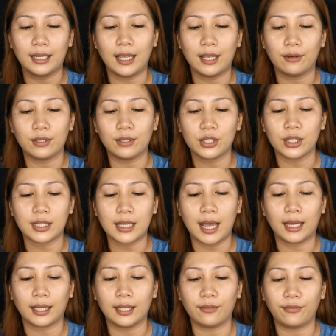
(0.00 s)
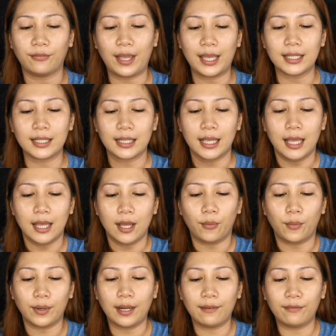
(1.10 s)
lalagay ko na siya sa aking face.
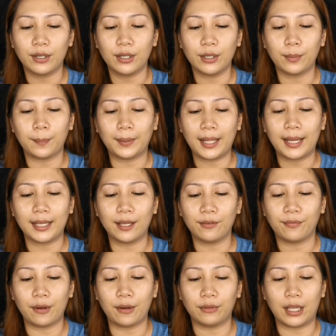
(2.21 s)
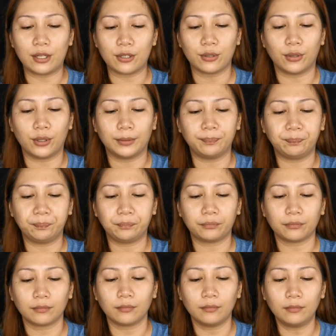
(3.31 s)
Whenever you're applying foundation,
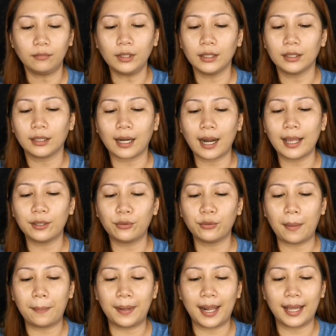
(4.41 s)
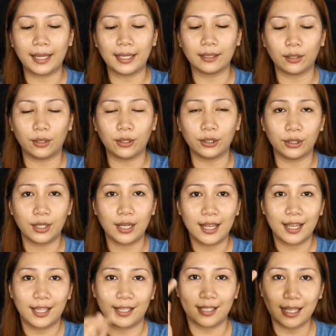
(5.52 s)
try to apply it on
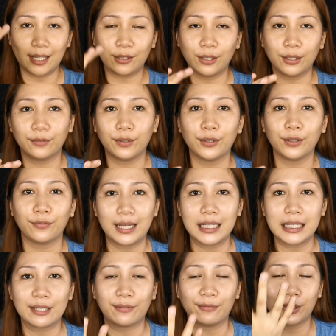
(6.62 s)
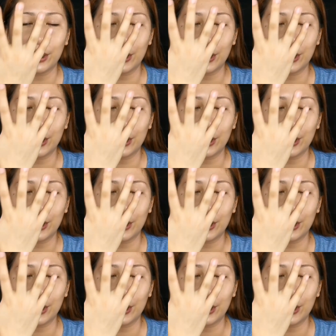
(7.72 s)
the center of your face